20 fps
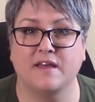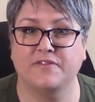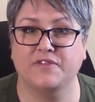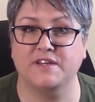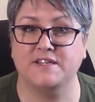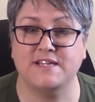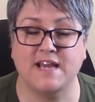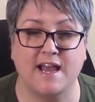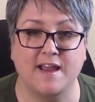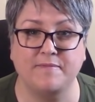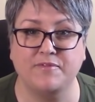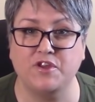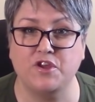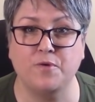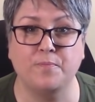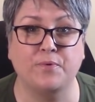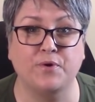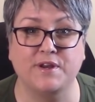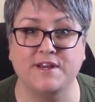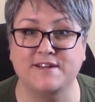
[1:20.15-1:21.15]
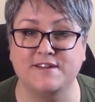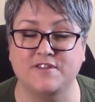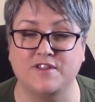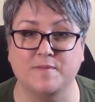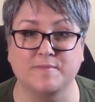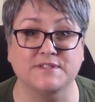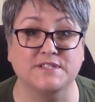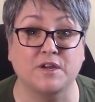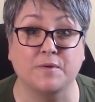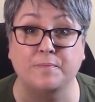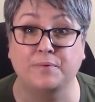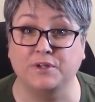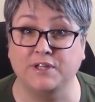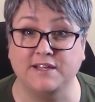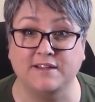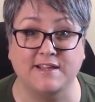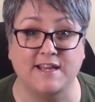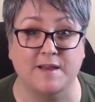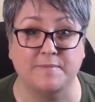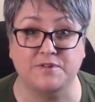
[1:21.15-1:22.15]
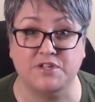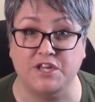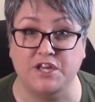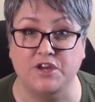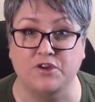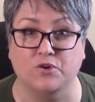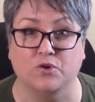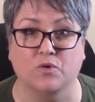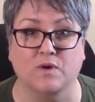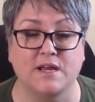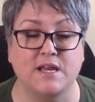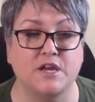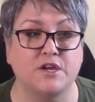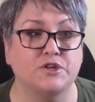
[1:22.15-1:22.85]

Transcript: The time that you put into them is completely up to you.